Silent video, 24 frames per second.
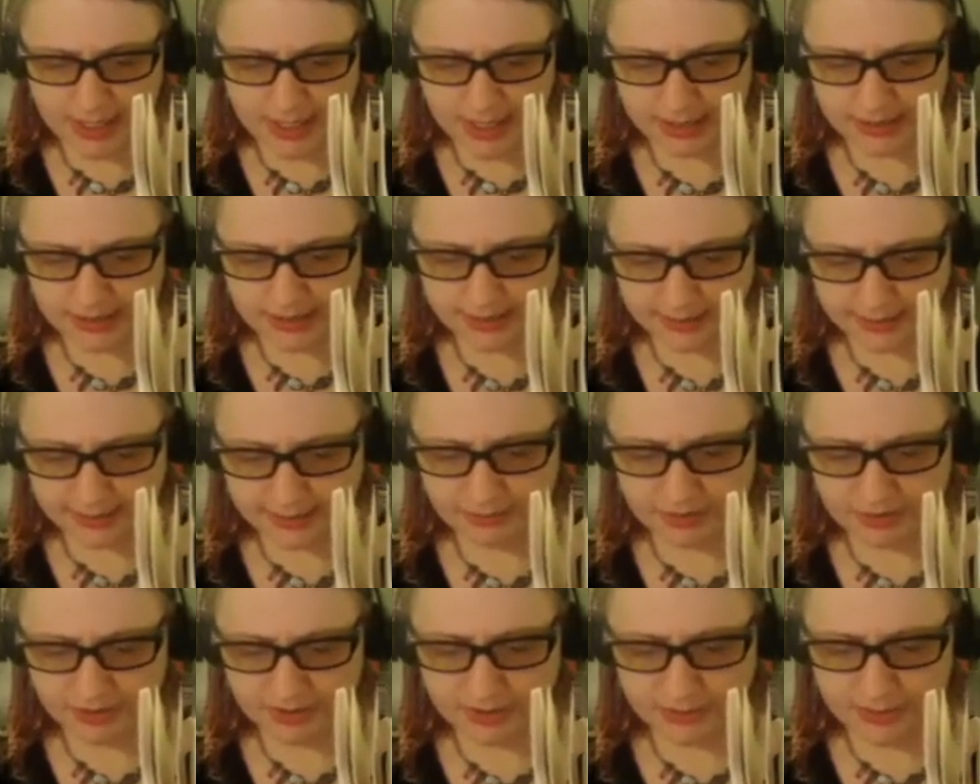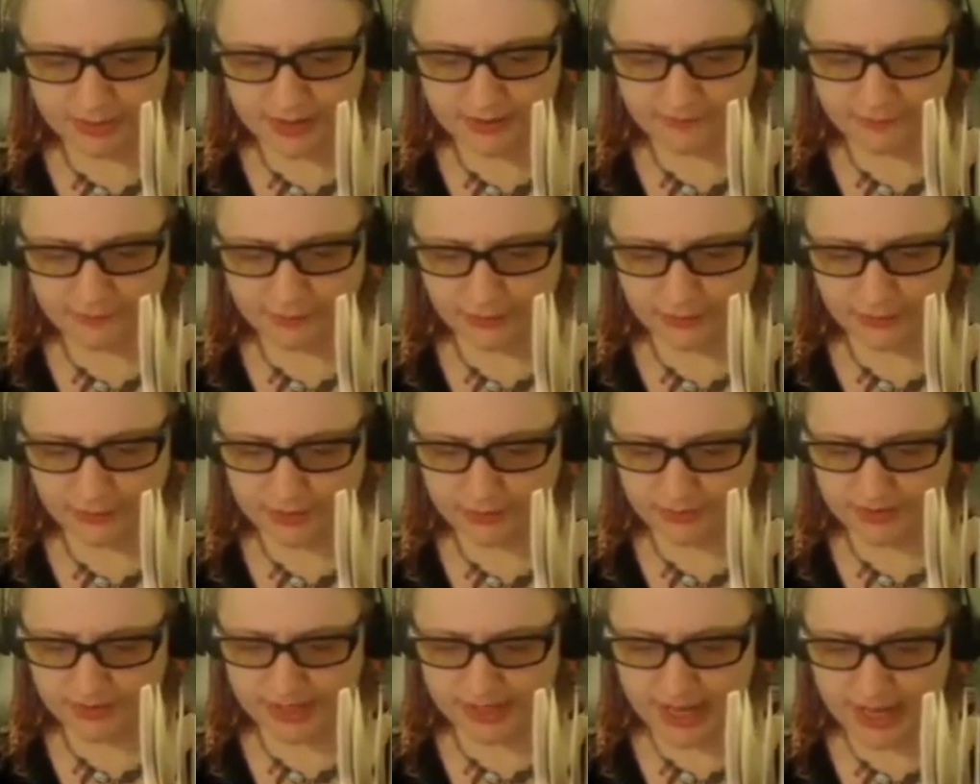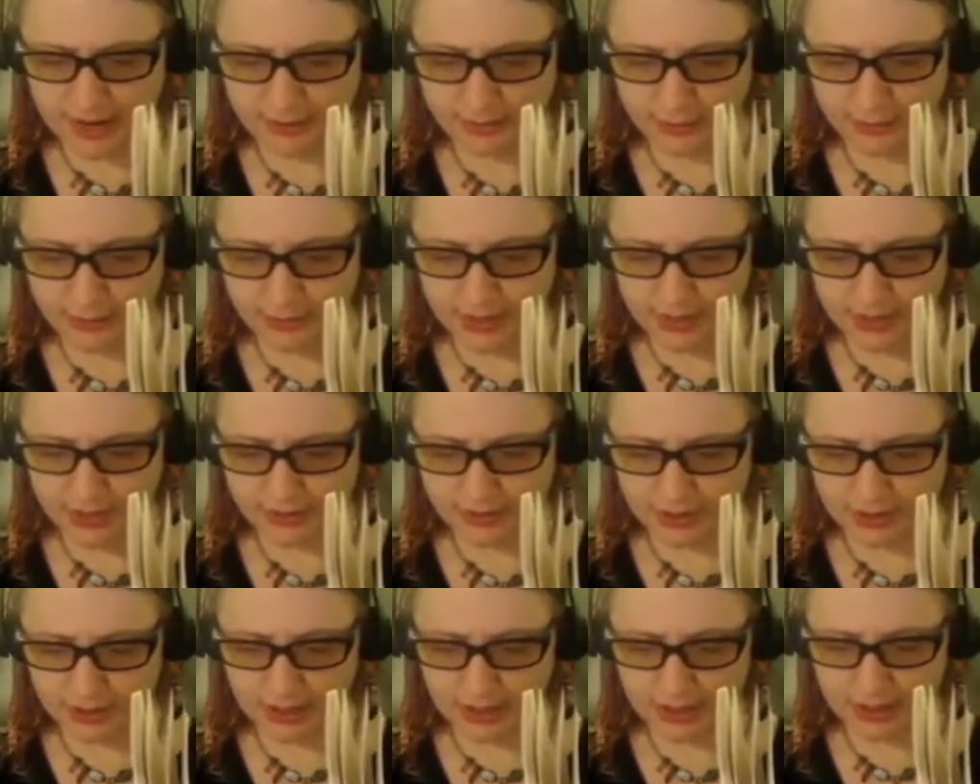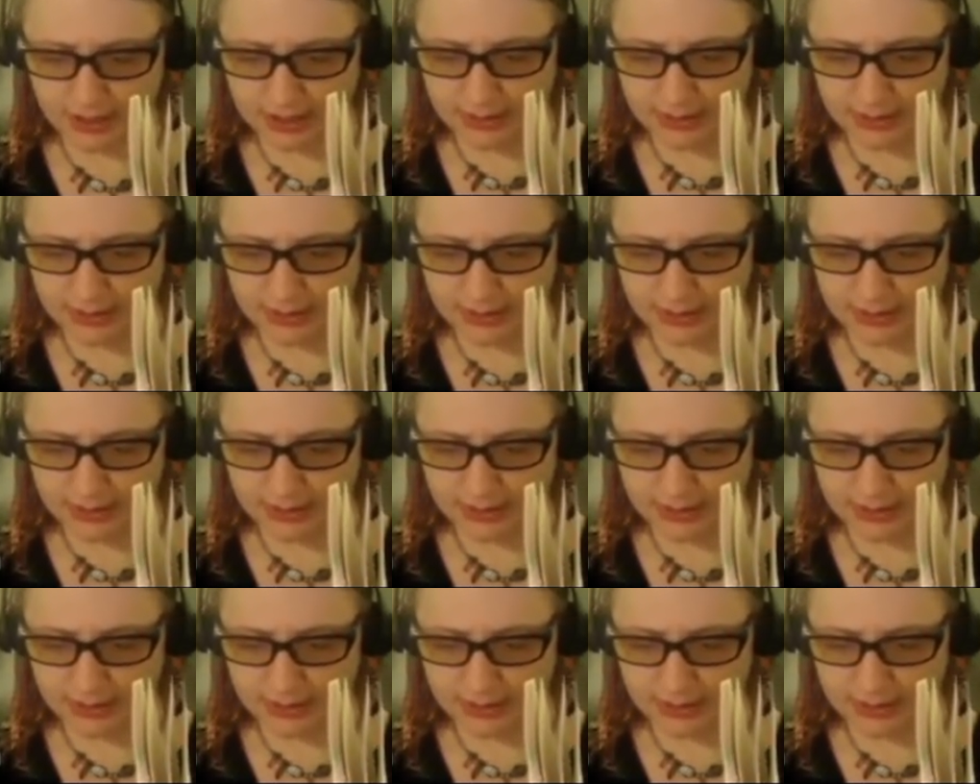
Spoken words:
I took him to the river that was now only a creek,